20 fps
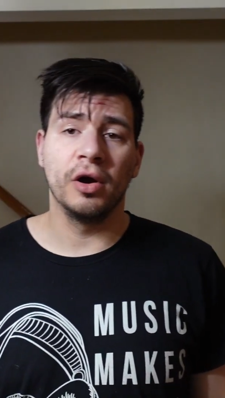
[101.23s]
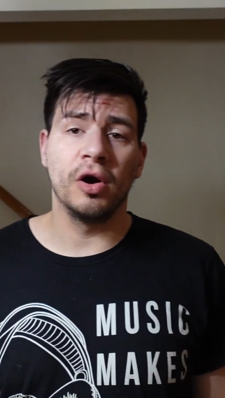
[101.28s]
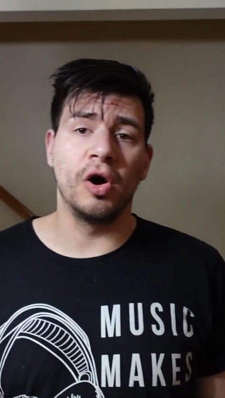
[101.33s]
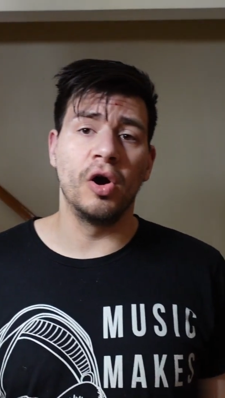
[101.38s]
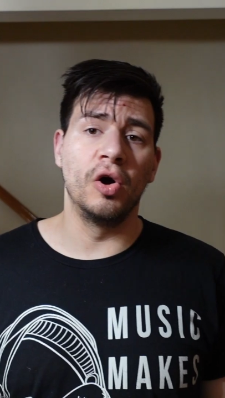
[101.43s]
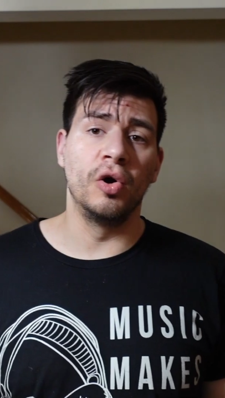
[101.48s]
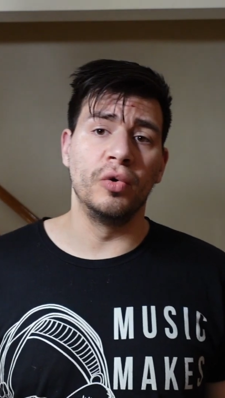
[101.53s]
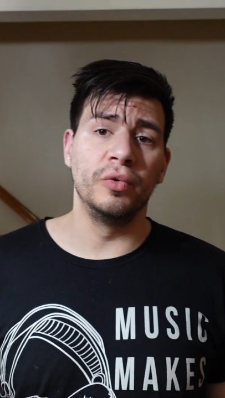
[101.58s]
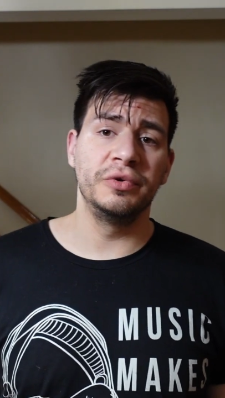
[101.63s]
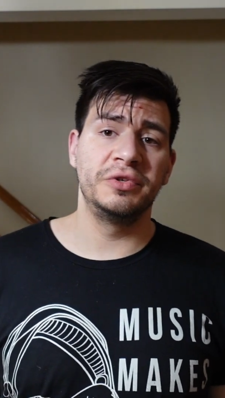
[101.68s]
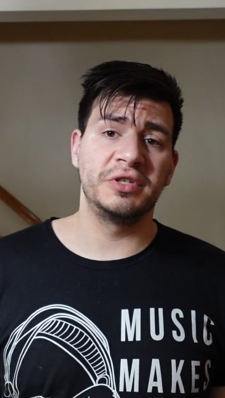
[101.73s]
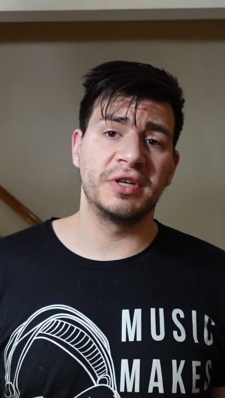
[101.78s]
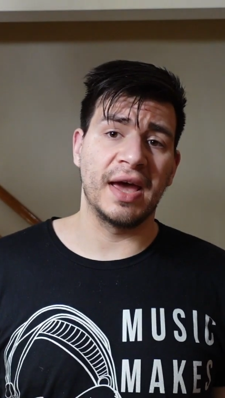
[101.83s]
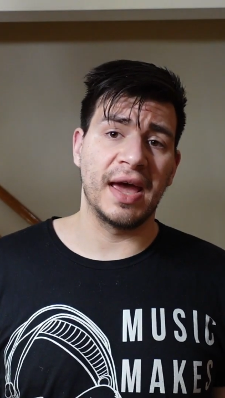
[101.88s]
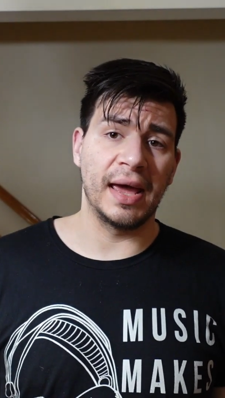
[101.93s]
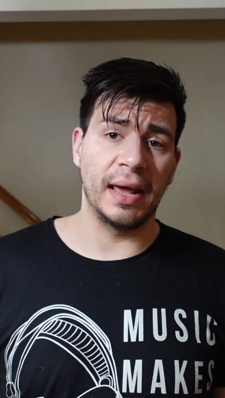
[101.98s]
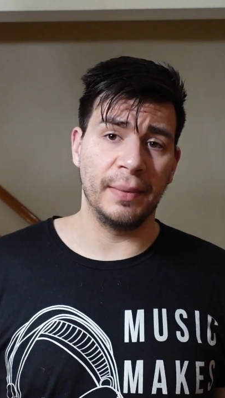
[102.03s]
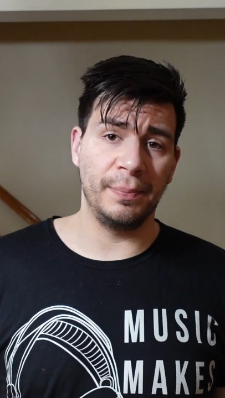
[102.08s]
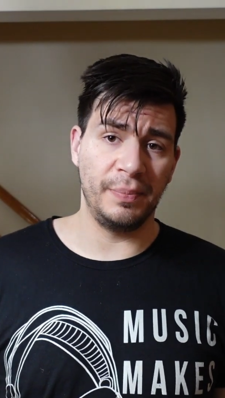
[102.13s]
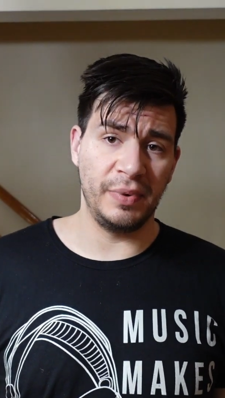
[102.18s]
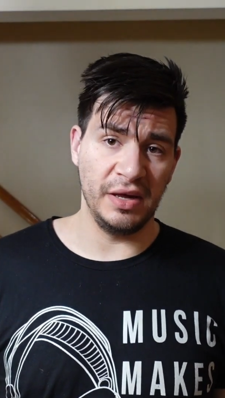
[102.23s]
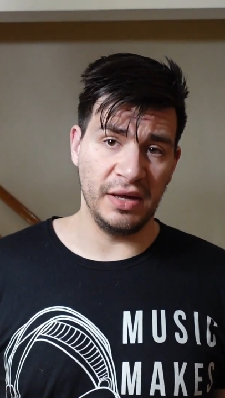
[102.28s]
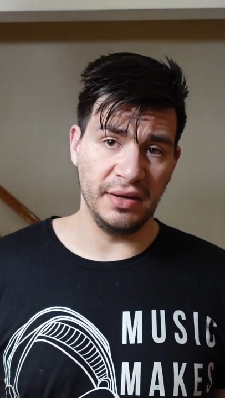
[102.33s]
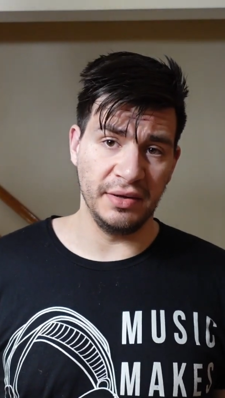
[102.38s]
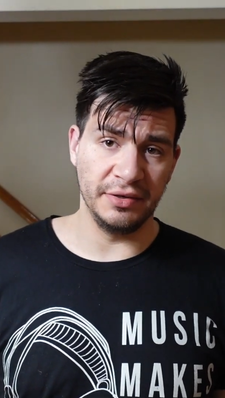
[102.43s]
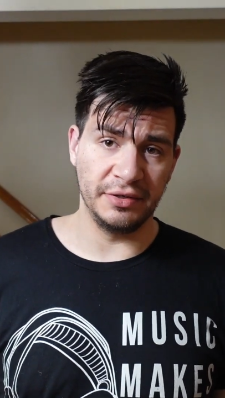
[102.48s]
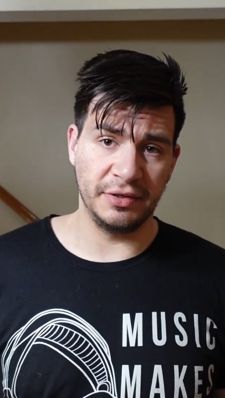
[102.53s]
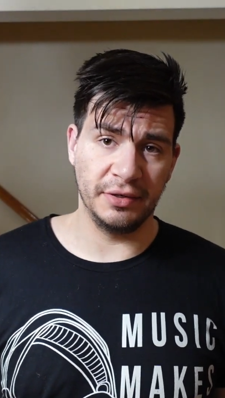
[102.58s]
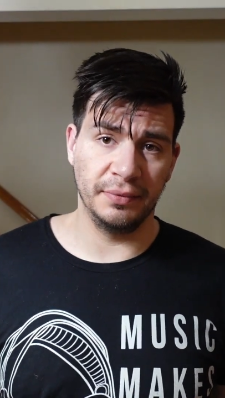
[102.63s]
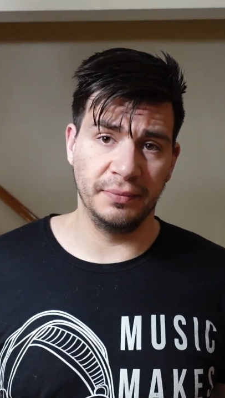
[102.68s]
oats, and
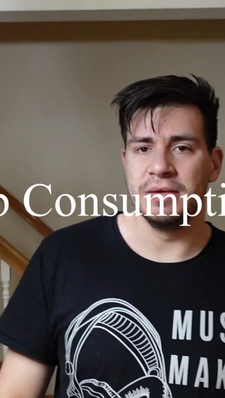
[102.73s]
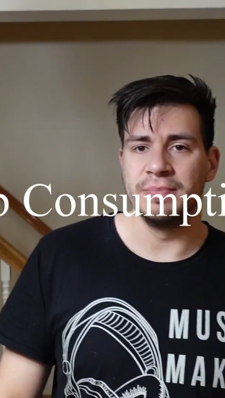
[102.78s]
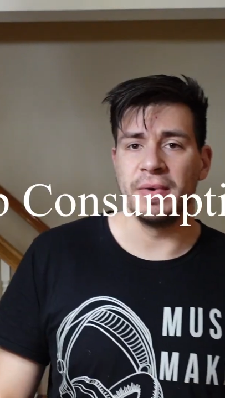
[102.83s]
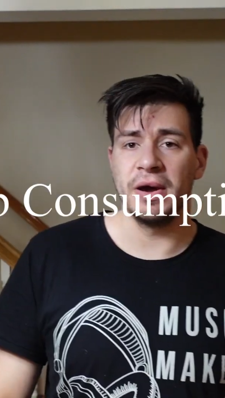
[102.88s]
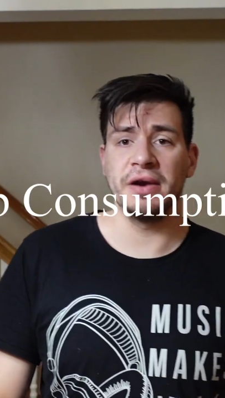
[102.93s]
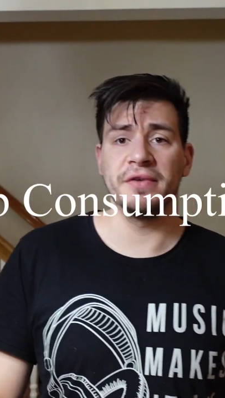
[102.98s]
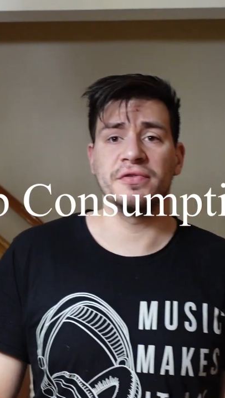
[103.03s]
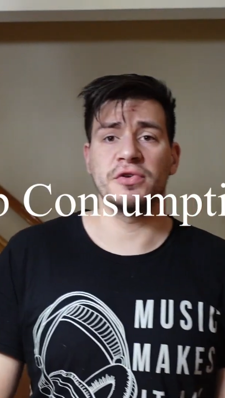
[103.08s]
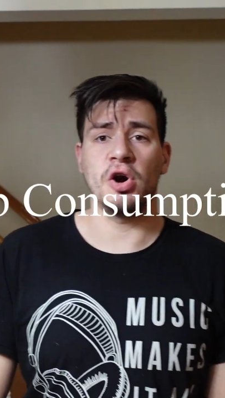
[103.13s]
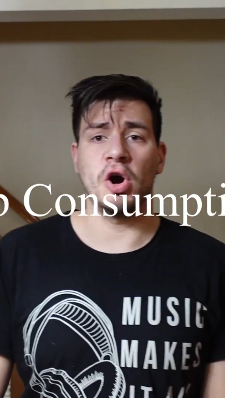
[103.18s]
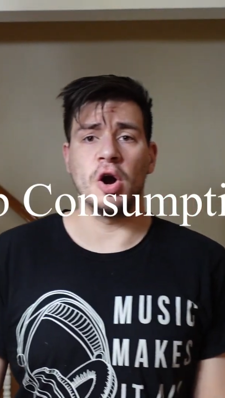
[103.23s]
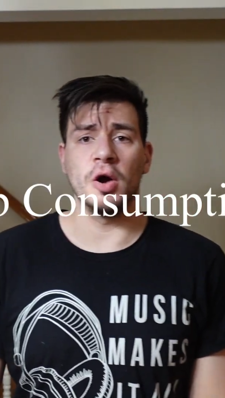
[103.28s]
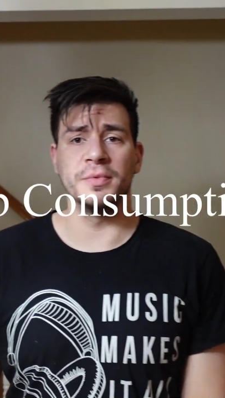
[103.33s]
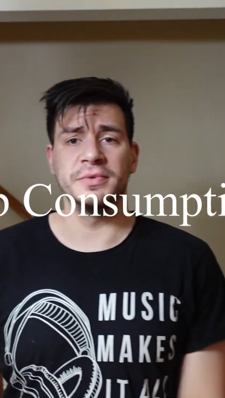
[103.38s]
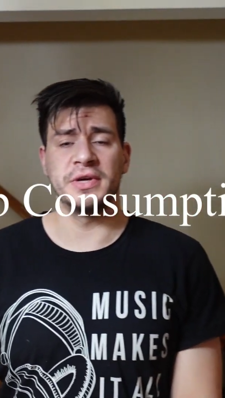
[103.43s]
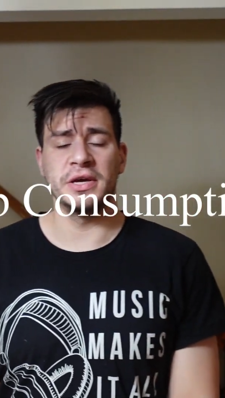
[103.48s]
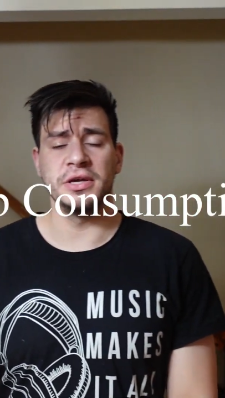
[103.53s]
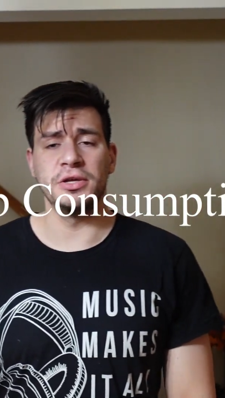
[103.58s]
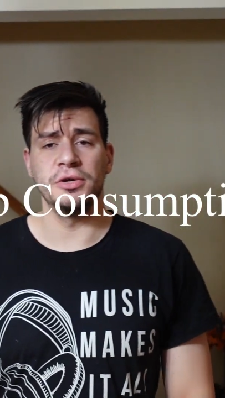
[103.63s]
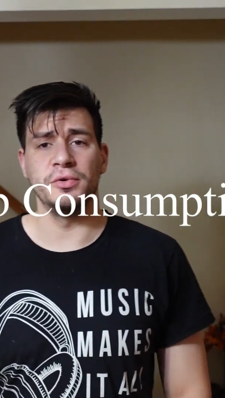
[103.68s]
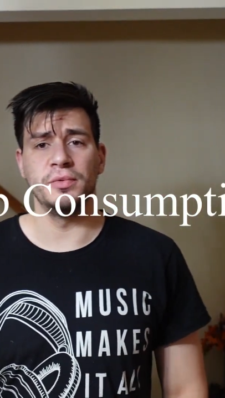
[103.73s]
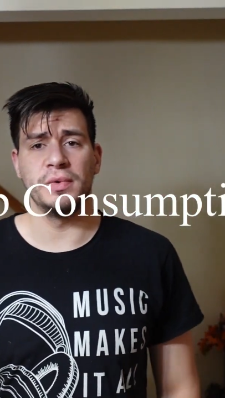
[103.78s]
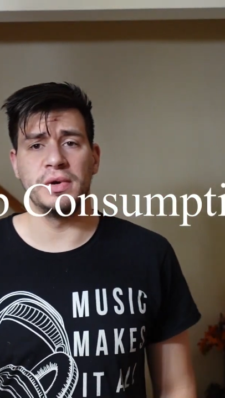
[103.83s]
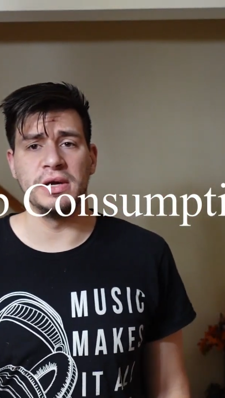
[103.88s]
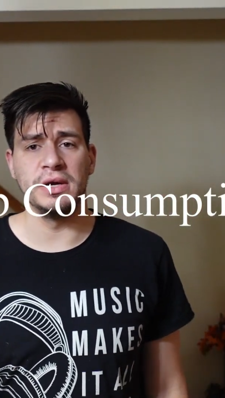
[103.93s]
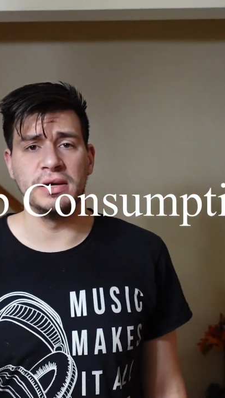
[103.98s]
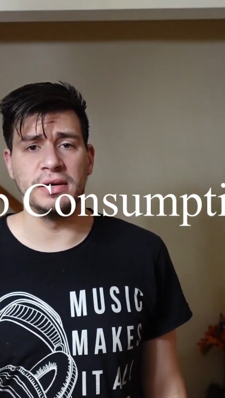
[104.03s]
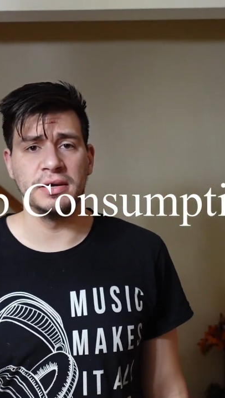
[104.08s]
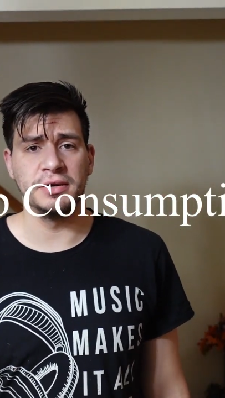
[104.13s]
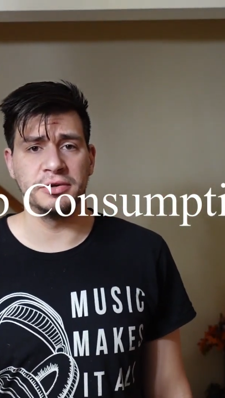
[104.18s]
peas. The amount of carbs that you
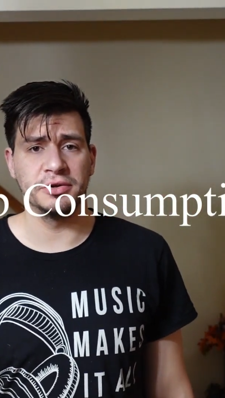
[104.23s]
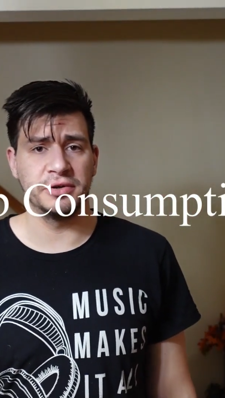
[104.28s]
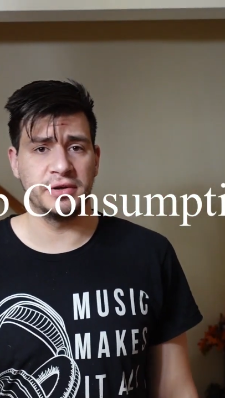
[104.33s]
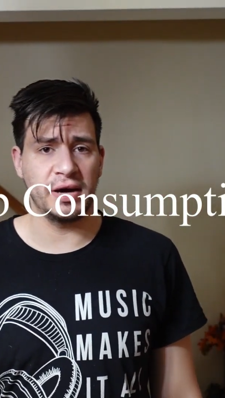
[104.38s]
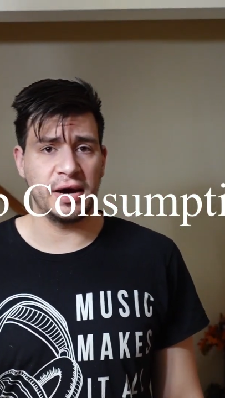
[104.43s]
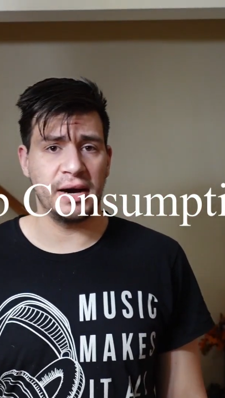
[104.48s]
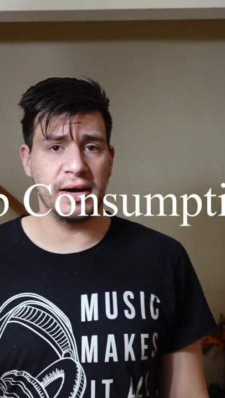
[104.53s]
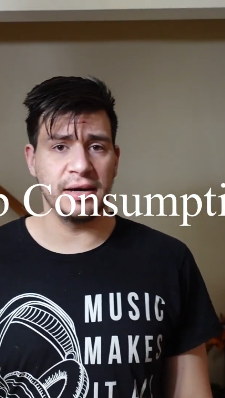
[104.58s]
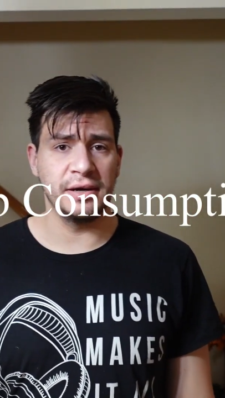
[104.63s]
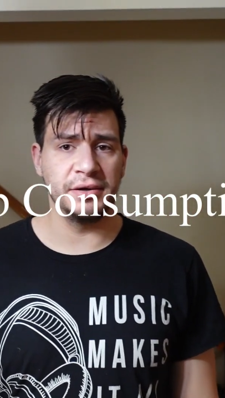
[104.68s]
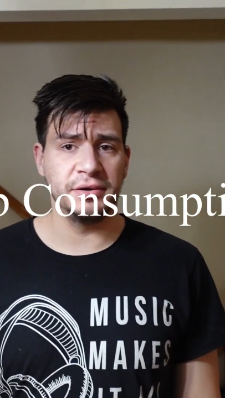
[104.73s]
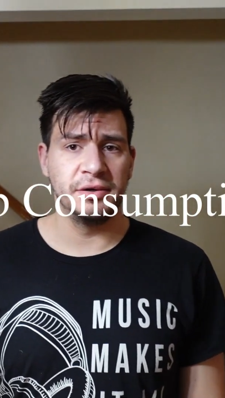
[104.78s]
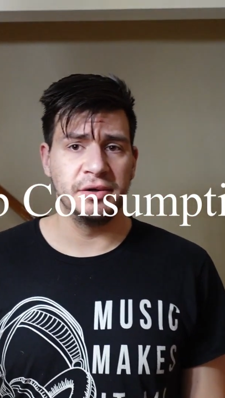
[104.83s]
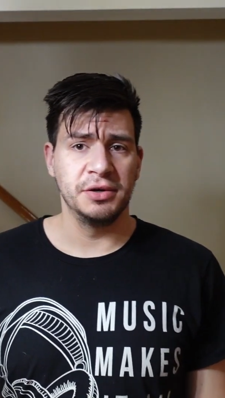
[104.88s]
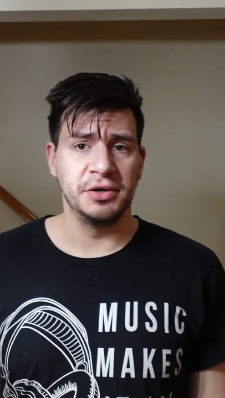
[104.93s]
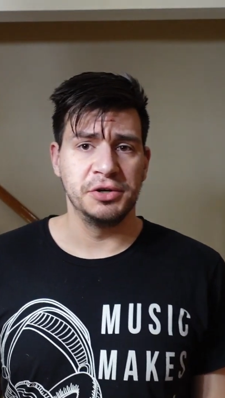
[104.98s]
eat in your diet